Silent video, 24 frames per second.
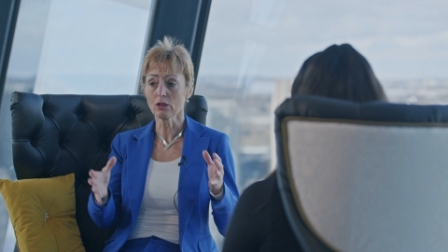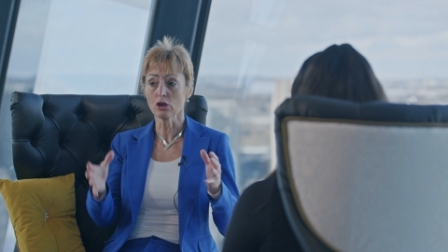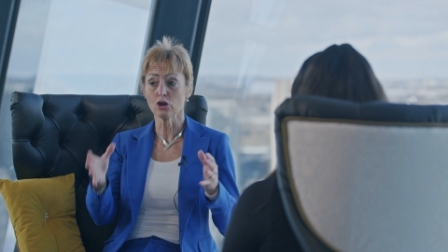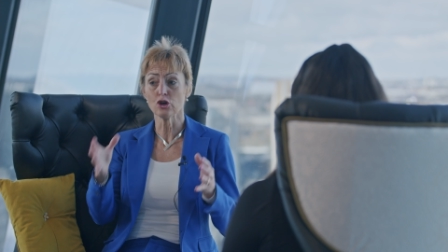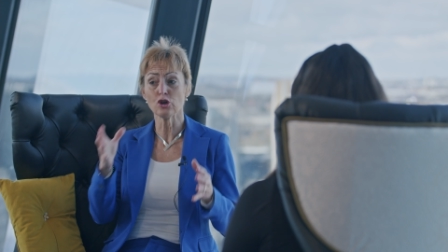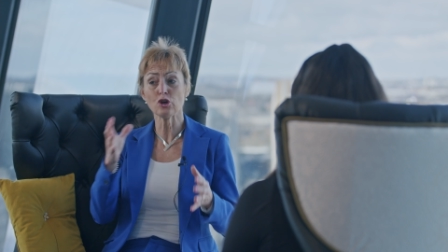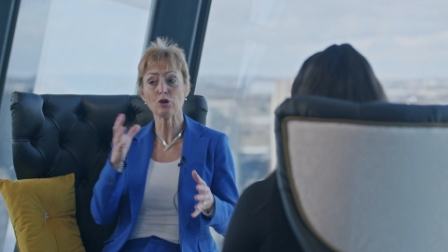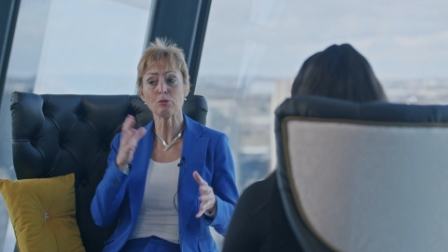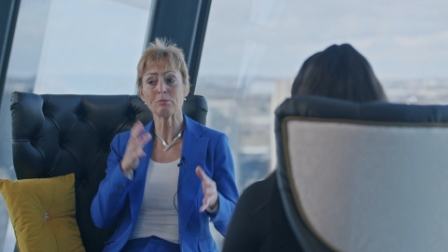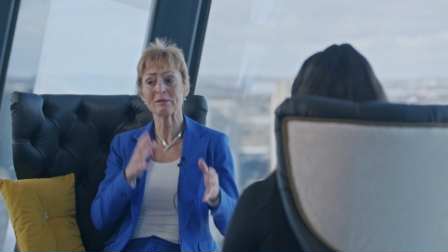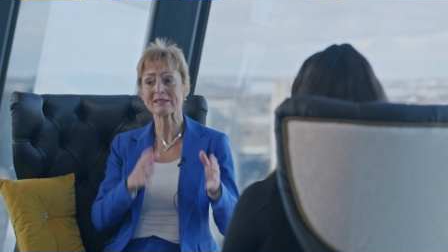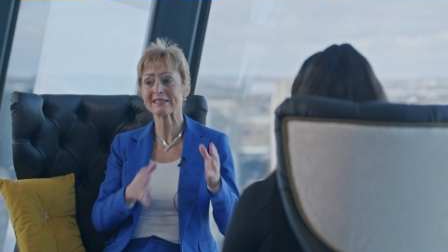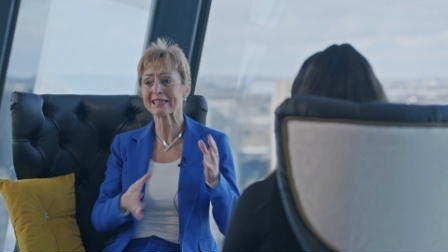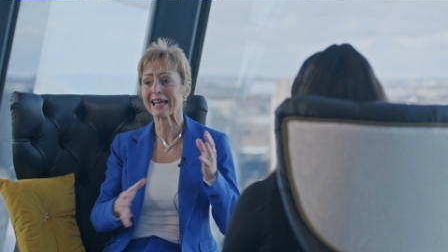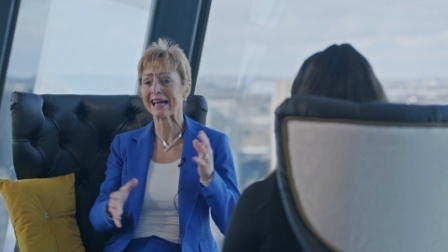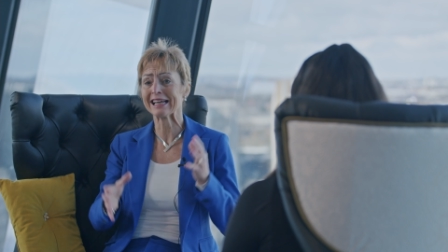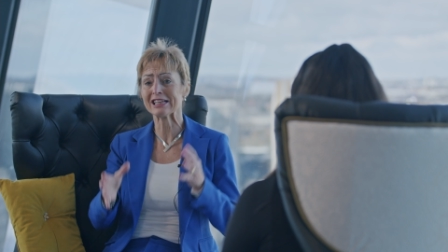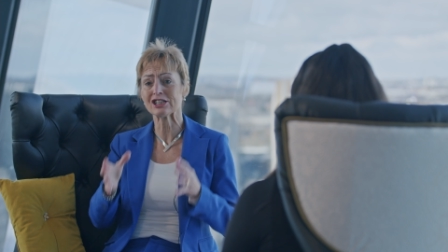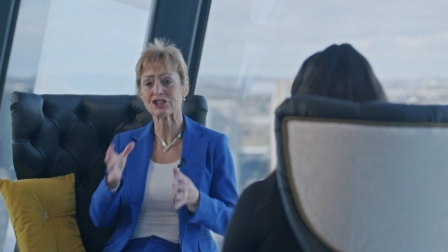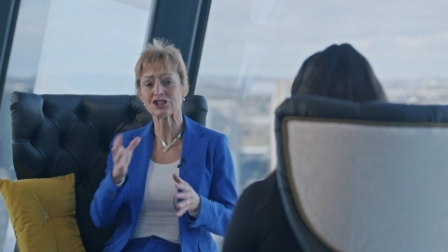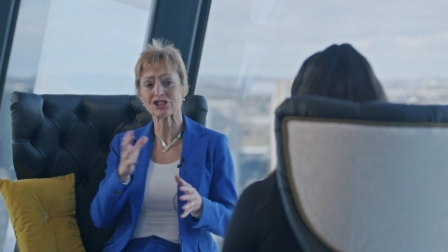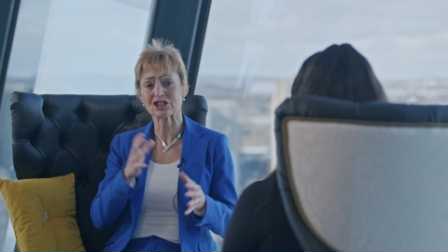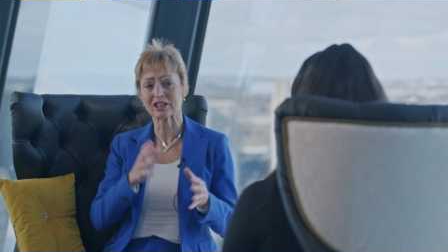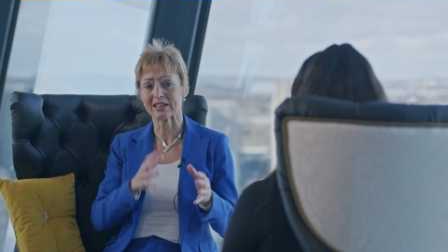who
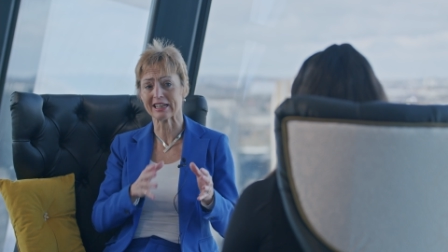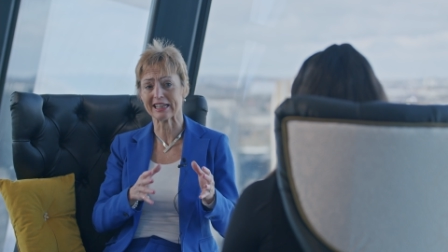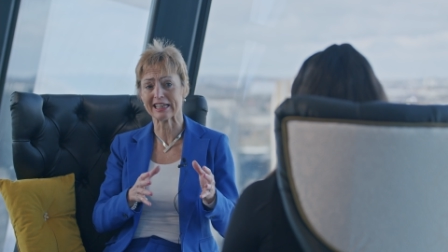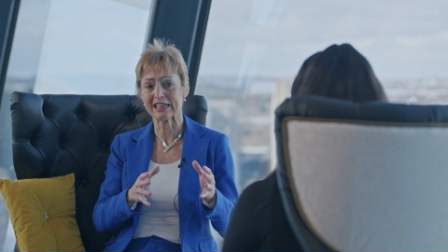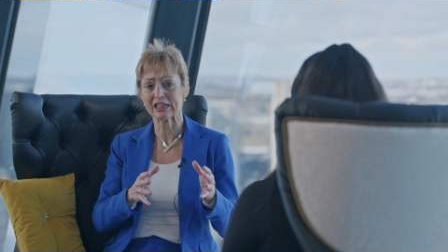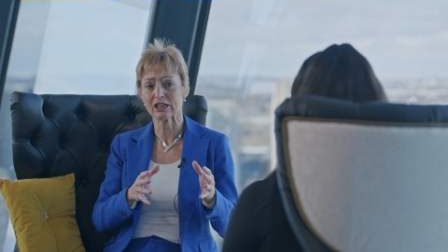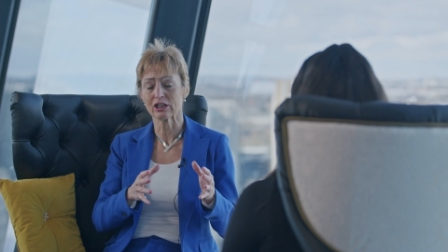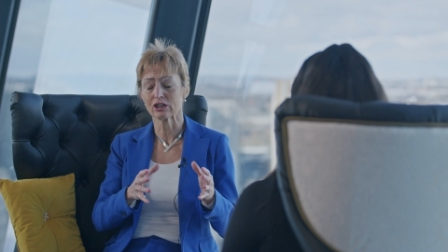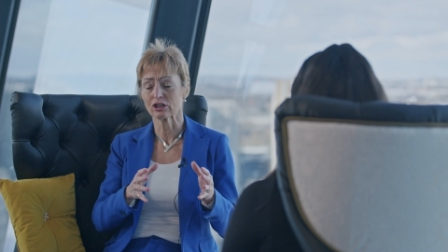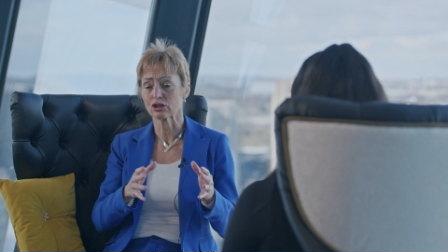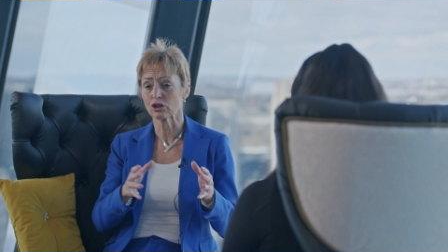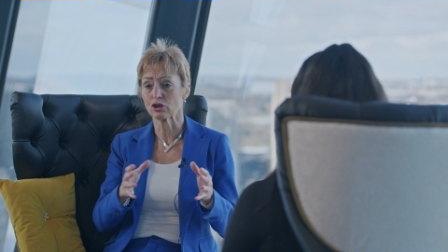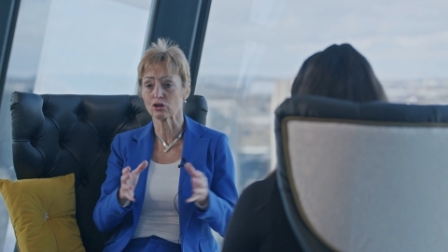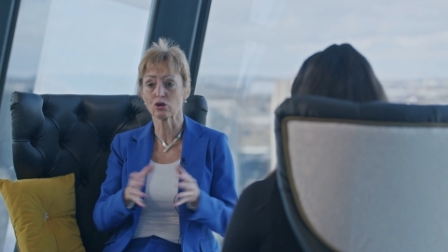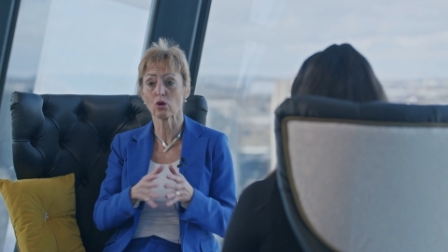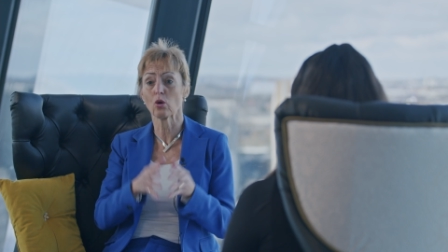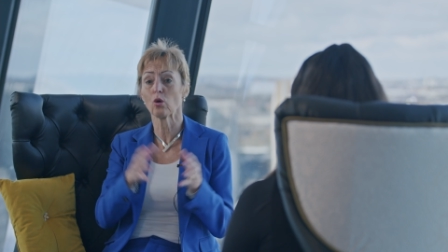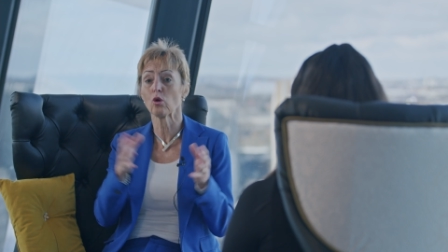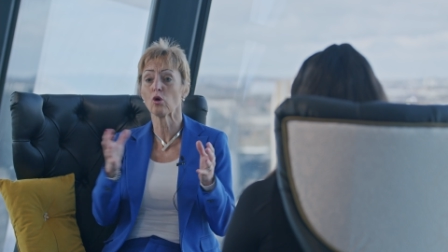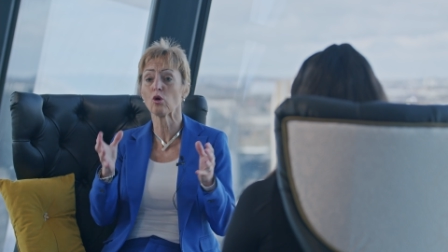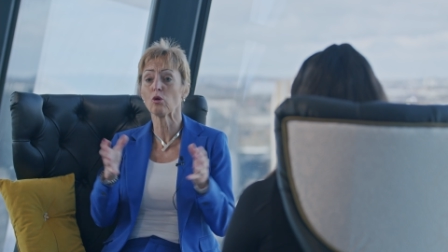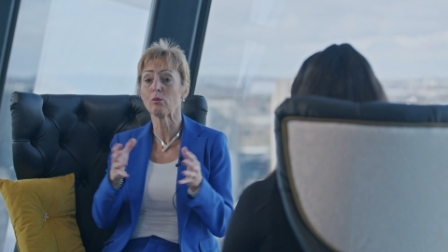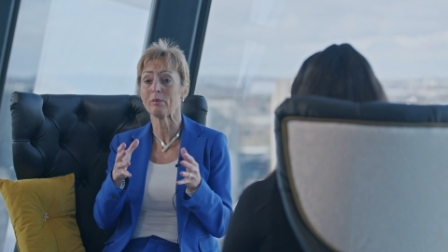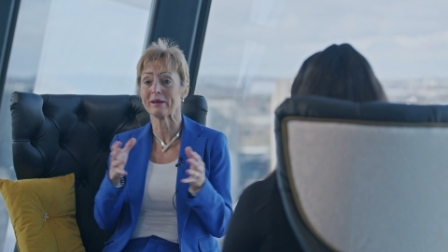potentially could
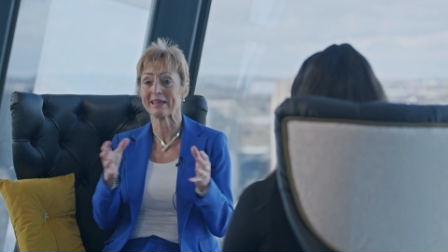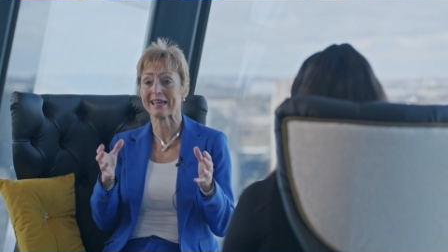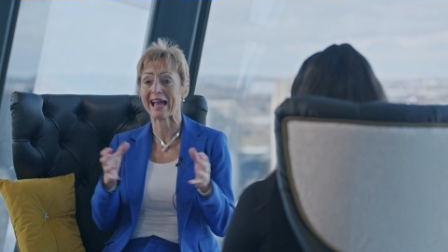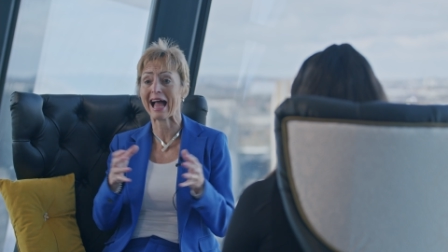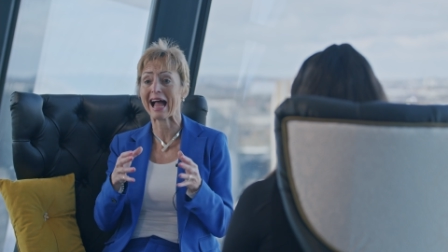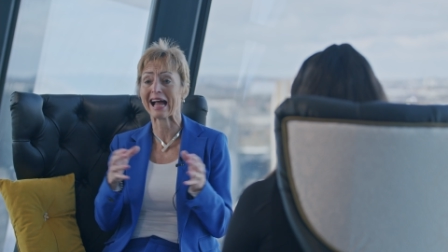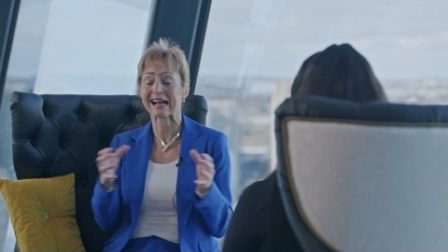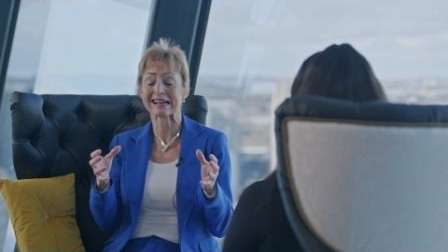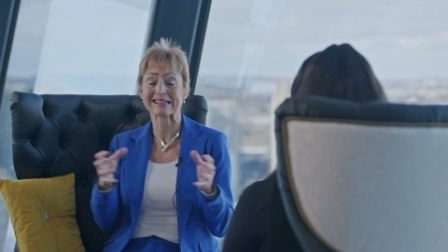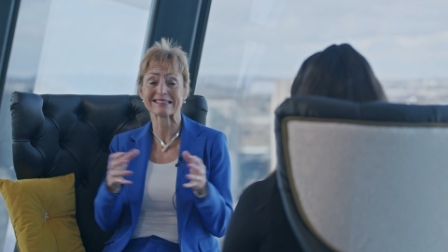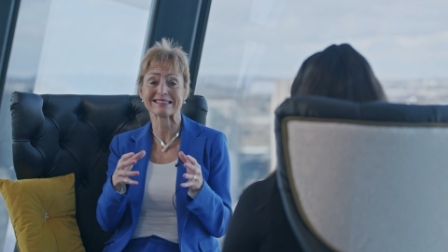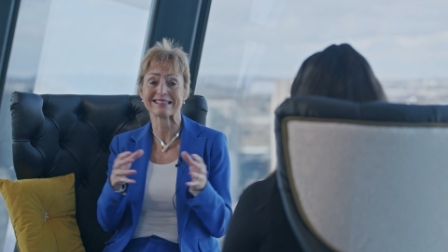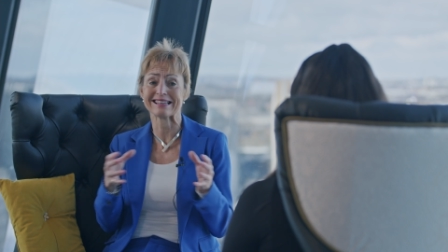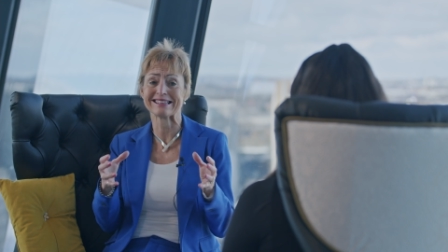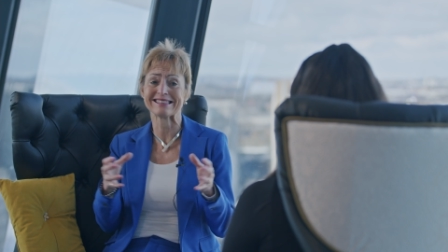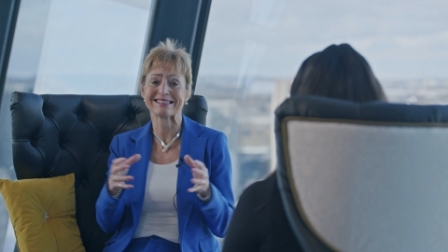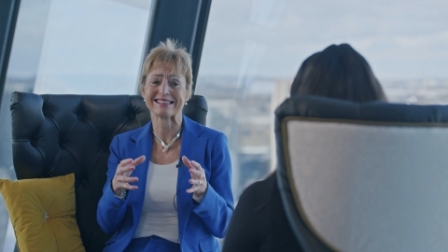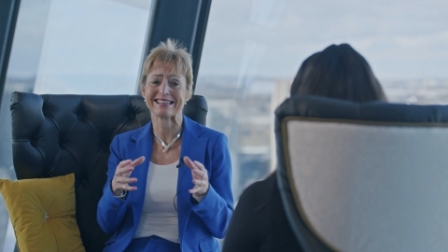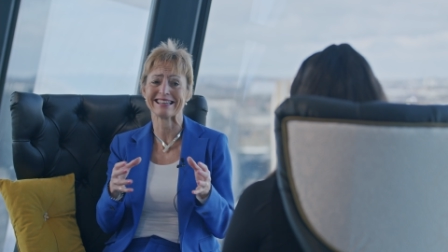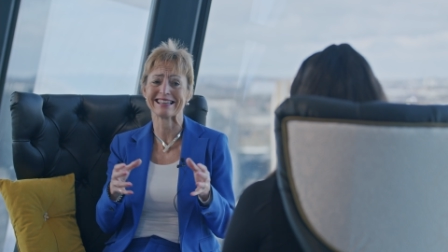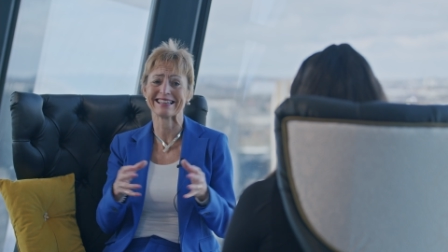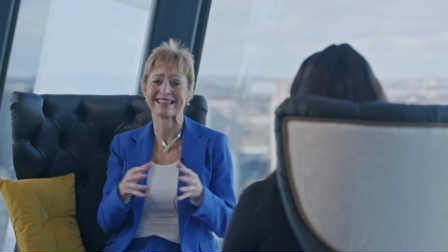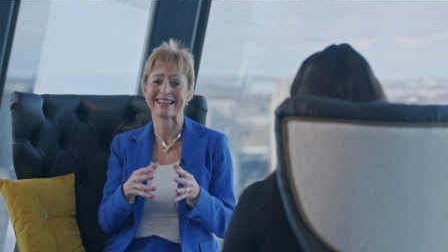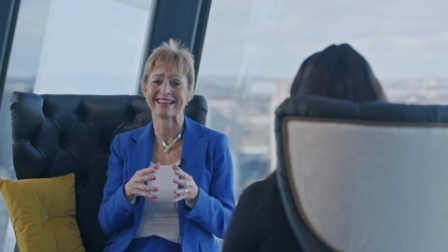all be
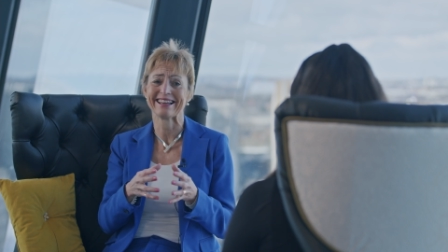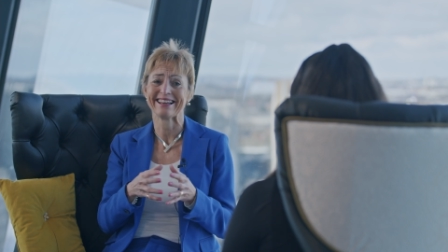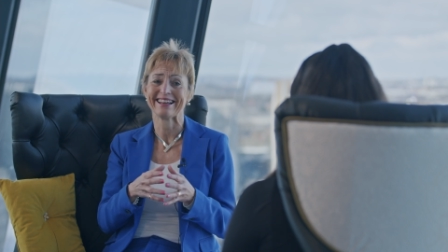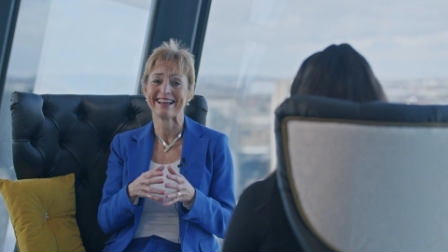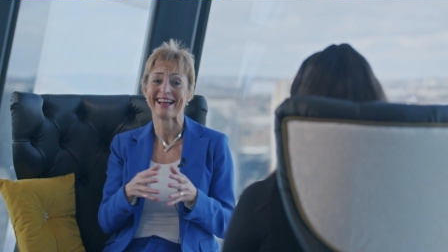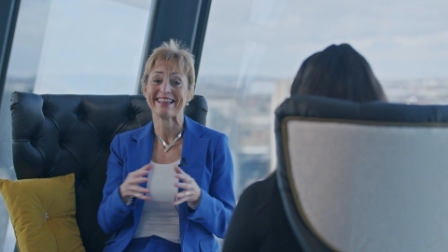accessing